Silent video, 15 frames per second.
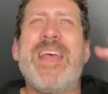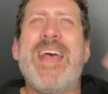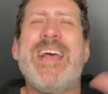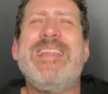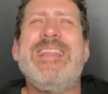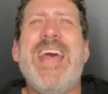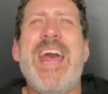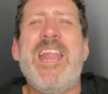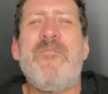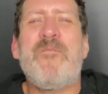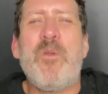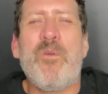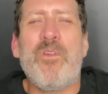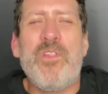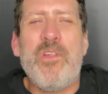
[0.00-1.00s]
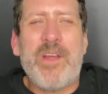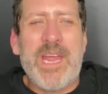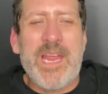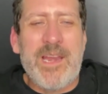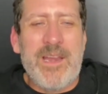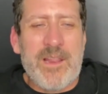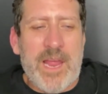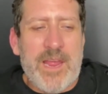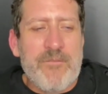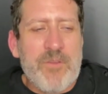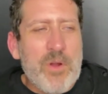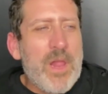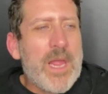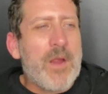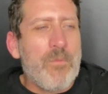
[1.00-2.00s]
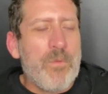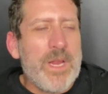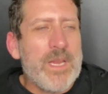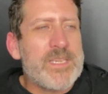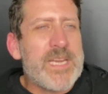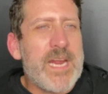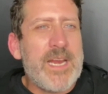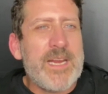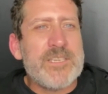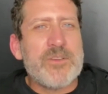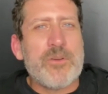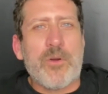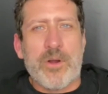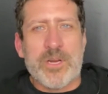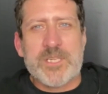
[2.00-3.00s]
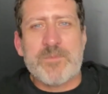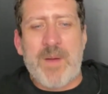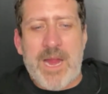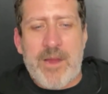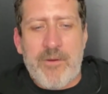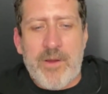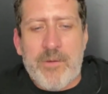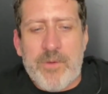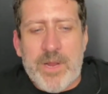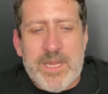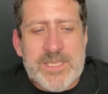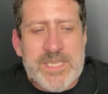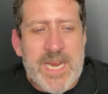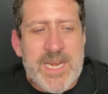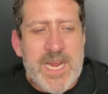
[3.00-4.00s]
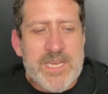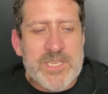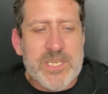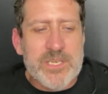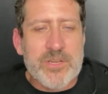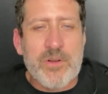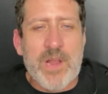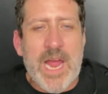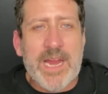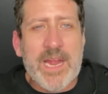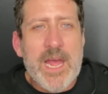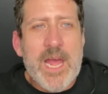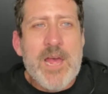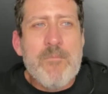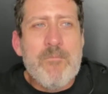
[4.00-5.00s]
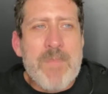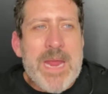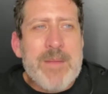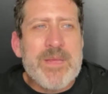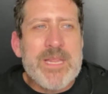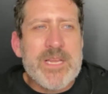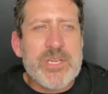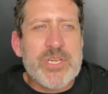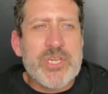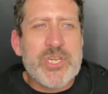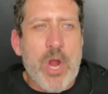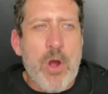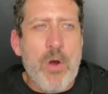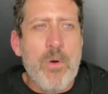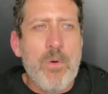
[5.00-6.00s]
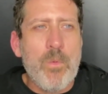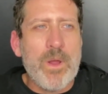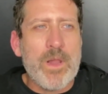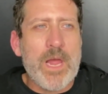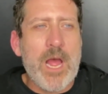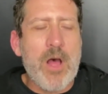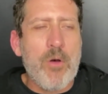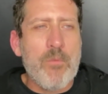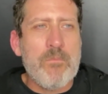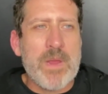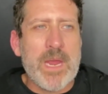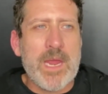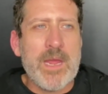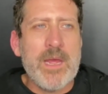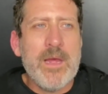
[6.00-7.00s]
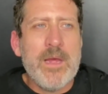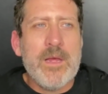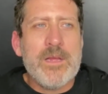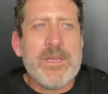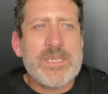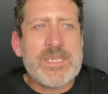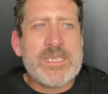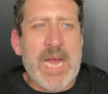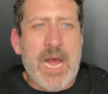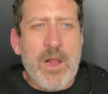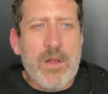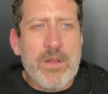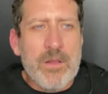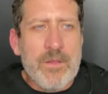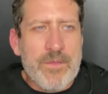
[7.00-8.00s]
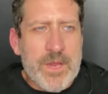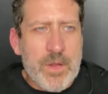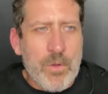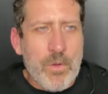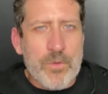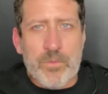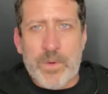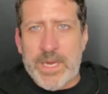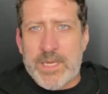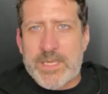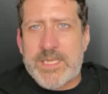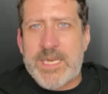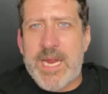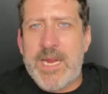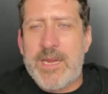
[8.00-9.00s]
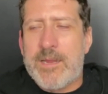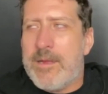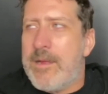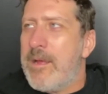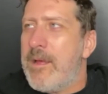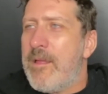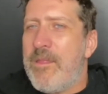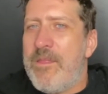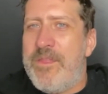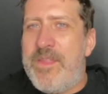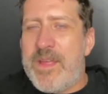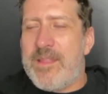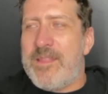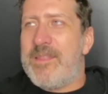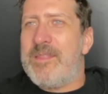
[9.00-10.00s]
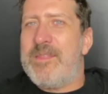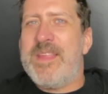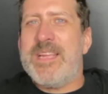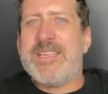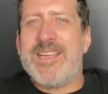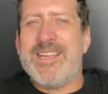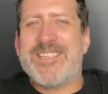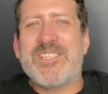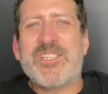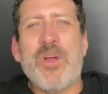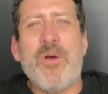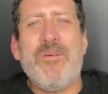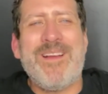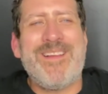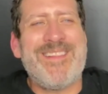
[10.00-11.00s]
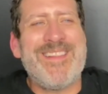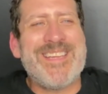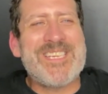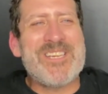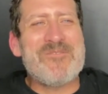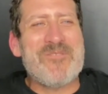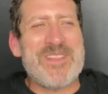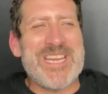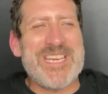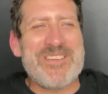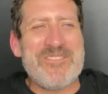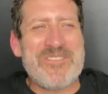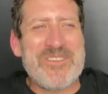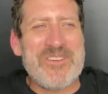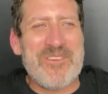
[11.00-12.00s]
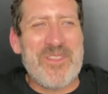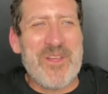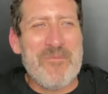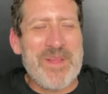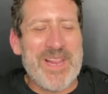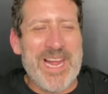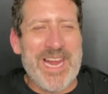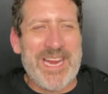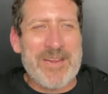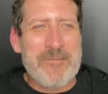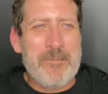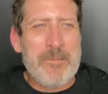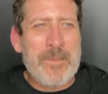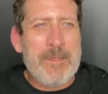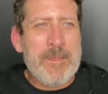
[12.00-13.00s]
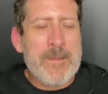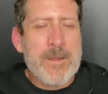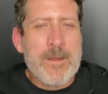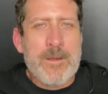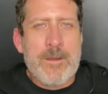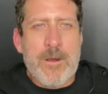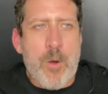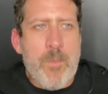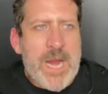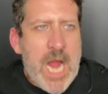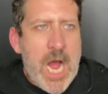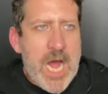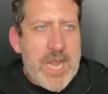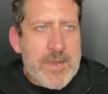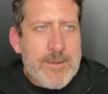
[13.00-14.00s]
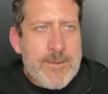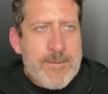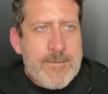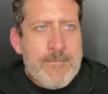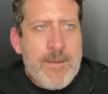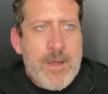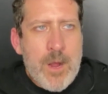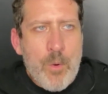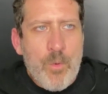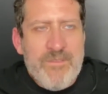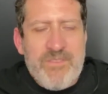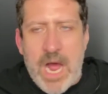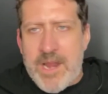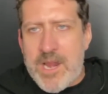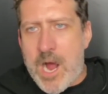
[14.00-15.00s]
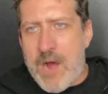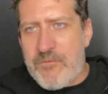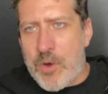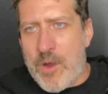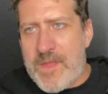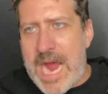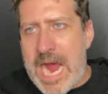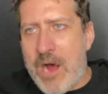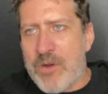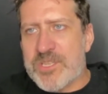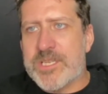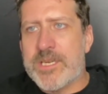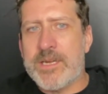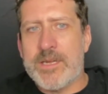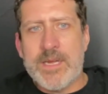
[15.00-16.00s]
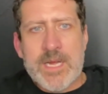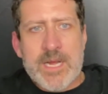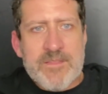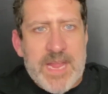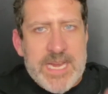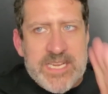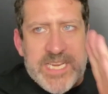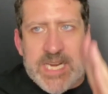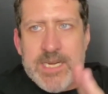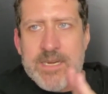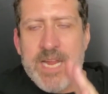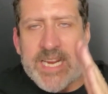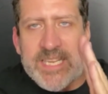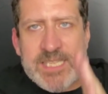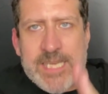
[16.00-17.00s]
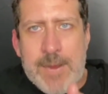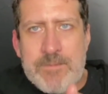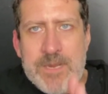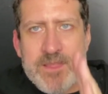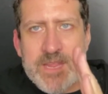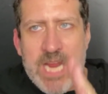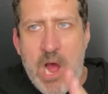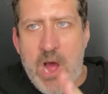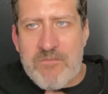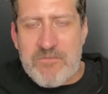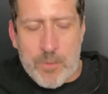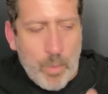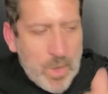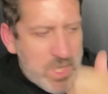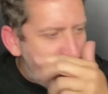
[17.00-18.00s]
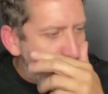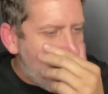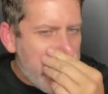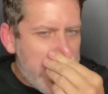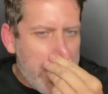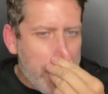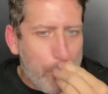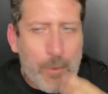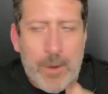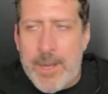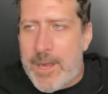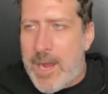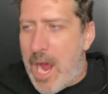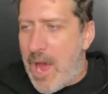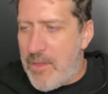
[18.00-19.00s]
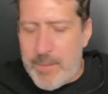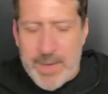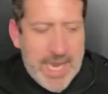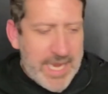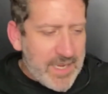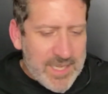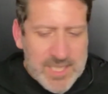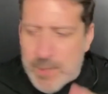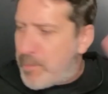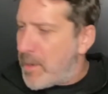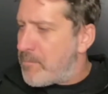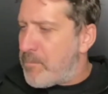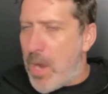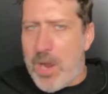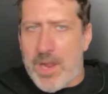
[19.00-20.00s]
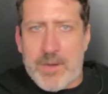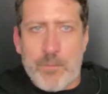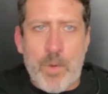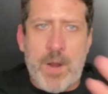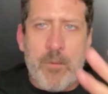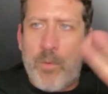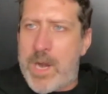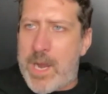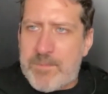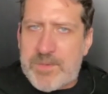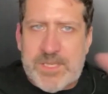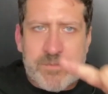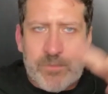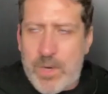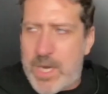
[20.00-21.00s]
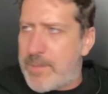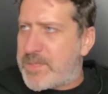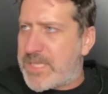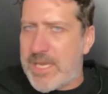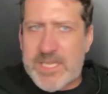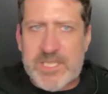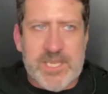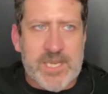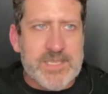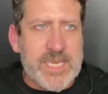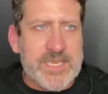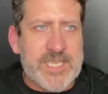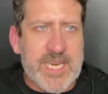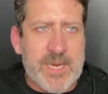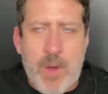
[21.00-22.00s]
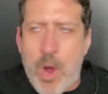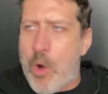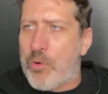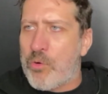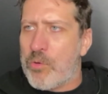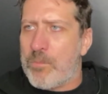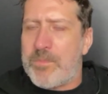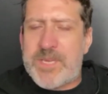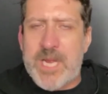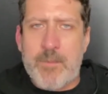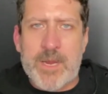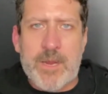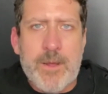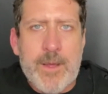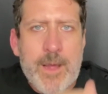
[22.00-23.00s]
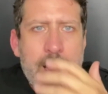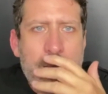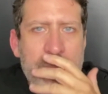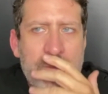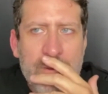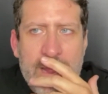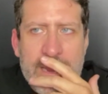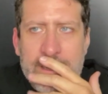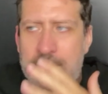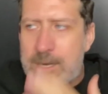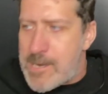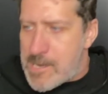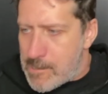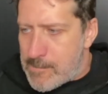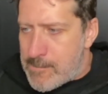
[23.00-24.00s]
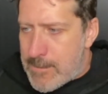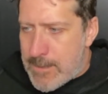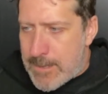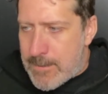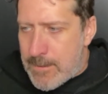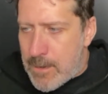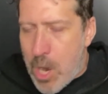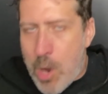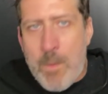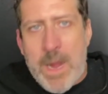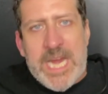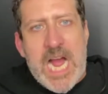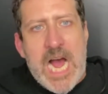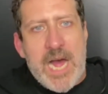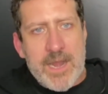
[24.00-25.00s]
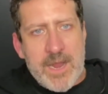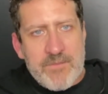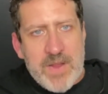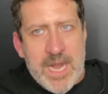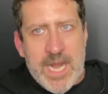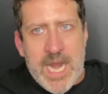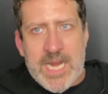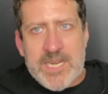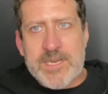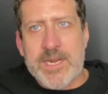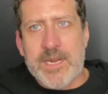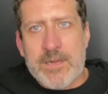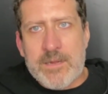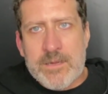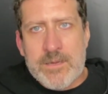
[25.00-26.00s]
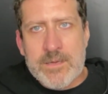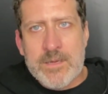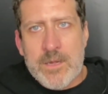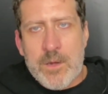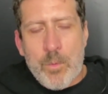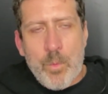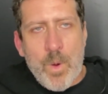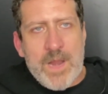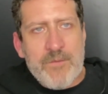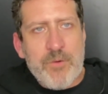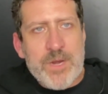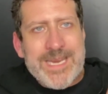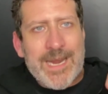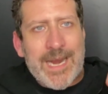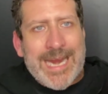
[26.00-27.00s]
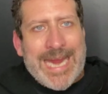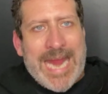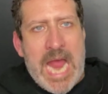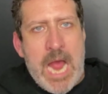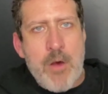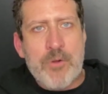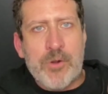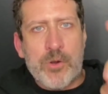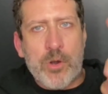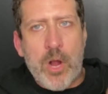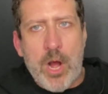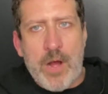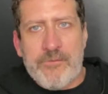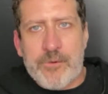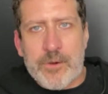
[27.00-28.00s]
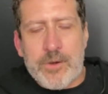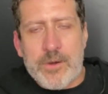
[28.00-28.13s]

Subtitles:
And then if you're looking, like if you're like a real estate agent or aspiring real estate agent, you're like, maybe this show will help me sell the old real estate. This is what they do too. They'll be like, oh my God, we've got an offer on the house. They didn't accept the offer. What should we do? And they'll be like, let's spitball it. What up, Selling Sunset team? O Group, tell me. And they're like, oh my God, I've got an idea. What if we did a counter offer?